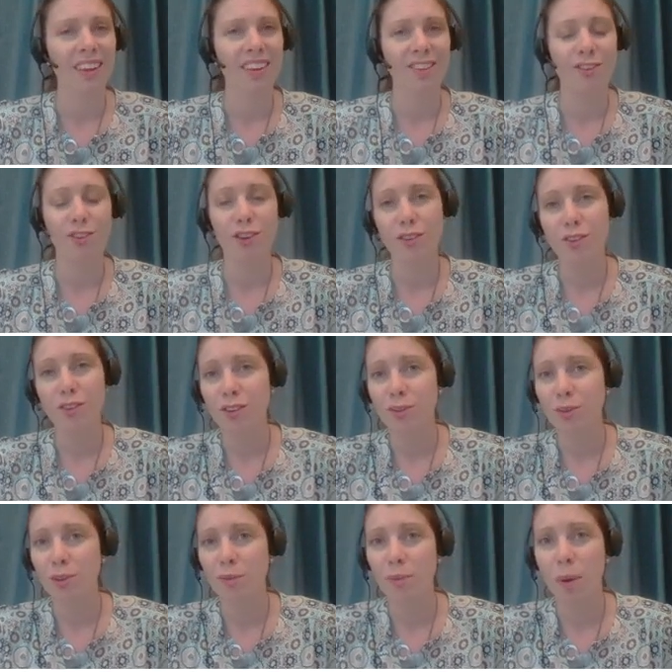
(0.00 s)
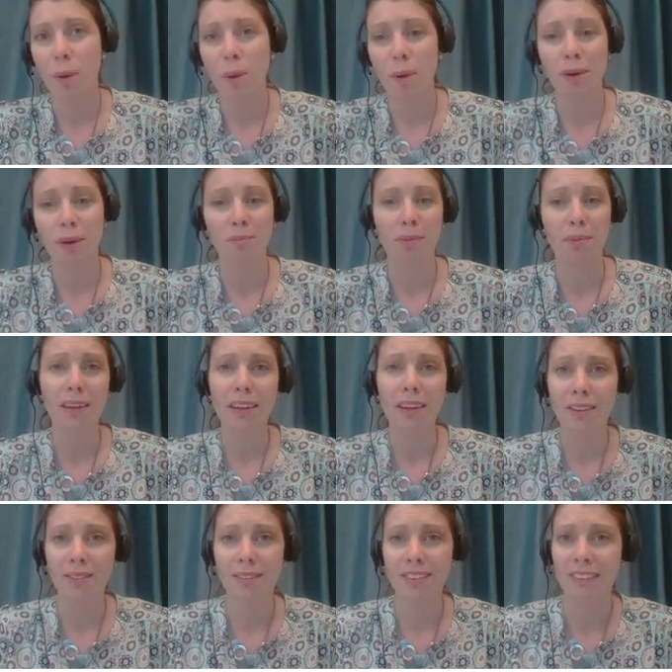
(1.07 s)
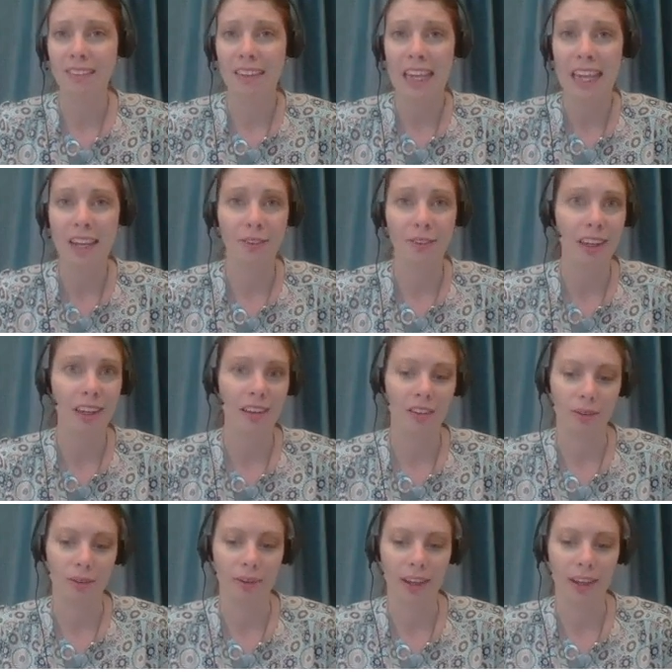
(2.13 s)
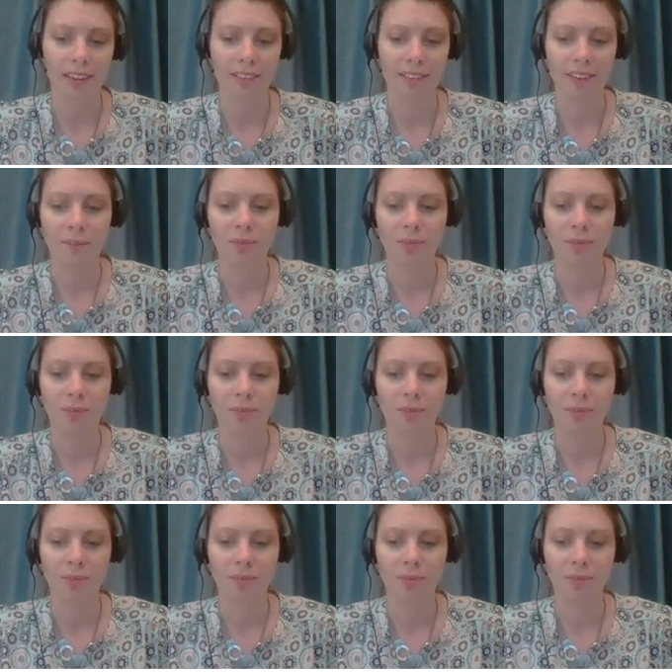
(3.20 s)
service was poor, billing was late or incorrect,